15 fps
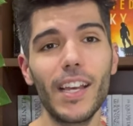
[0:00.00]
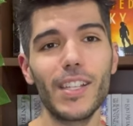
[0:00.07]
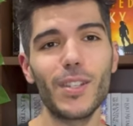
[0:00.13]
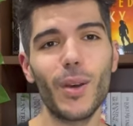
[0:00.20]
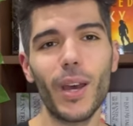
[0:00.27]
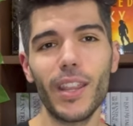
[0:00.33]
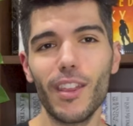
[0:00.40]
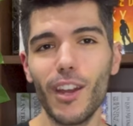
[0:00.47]

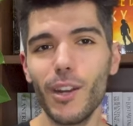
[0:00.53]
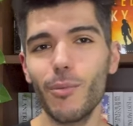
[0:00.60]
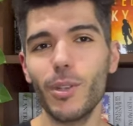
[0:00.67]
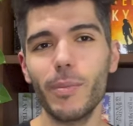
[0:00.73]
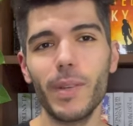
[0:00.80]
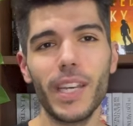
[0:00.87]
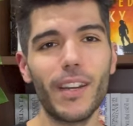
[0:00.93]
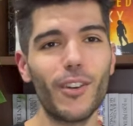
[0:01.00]
so I thought it
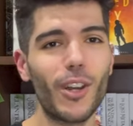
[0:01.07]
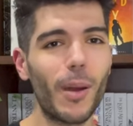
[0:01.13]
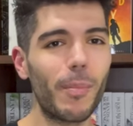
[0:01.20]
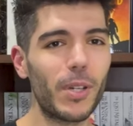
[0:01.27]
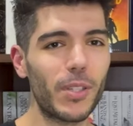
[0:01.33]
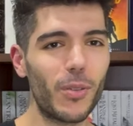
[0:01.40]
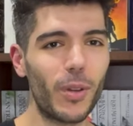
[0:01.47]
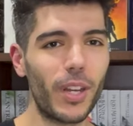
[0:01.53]
would be a good
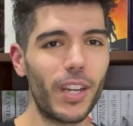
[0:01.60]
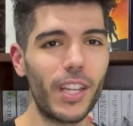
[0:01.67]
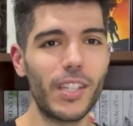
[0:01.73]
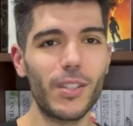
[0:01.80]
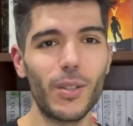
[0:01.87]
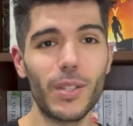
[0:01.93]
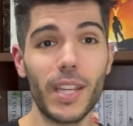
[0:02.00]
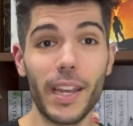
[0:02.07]
opportunity
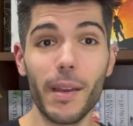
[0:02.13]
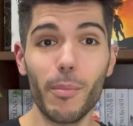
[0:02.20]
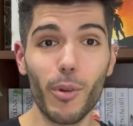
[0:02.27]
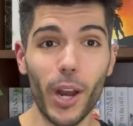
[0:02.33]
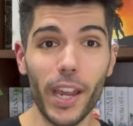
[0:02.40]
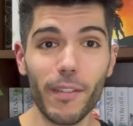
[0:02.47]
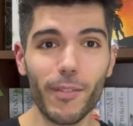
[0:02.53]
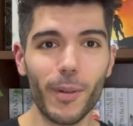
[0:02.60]
to take a
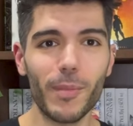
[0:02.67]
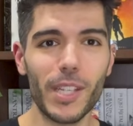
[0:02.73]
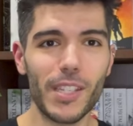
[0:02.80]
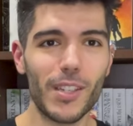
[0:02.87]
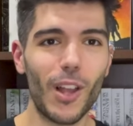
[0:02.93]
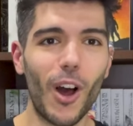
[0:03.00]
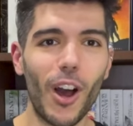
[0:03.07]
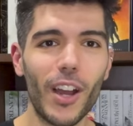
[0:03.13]
break from the
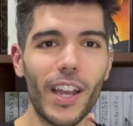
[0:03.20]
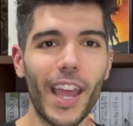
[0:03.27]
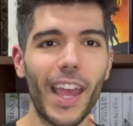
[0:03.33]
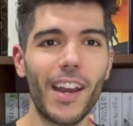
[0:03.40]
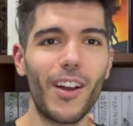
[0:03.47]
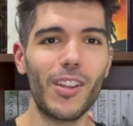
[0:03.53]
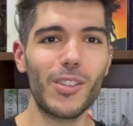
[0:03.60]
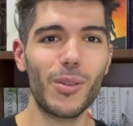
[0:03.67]
slog
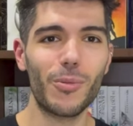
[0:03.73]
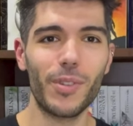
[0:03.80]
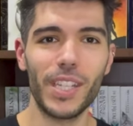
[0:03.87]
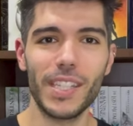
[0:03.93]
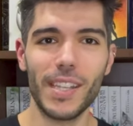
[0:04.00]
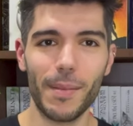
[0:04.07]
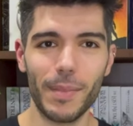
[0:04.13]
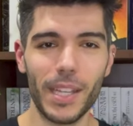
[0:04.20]
and also
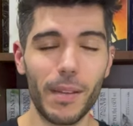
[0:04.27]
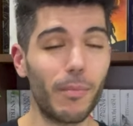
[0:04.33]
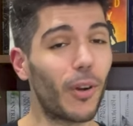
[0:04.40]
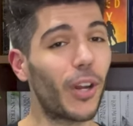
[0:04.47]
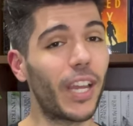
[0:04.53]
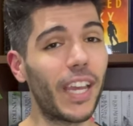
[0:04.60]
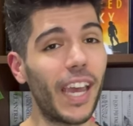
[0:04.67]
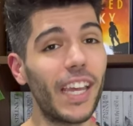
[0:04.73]
read something
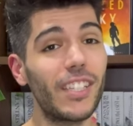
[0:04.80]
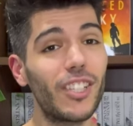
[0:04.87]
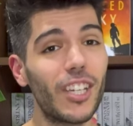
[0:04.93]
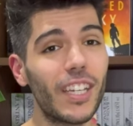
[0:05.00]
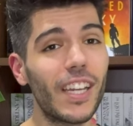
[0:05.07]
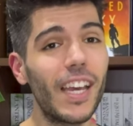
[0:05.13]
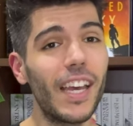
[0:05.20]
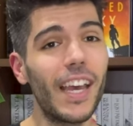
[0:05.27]
more
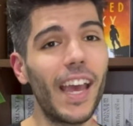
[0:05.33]
engaging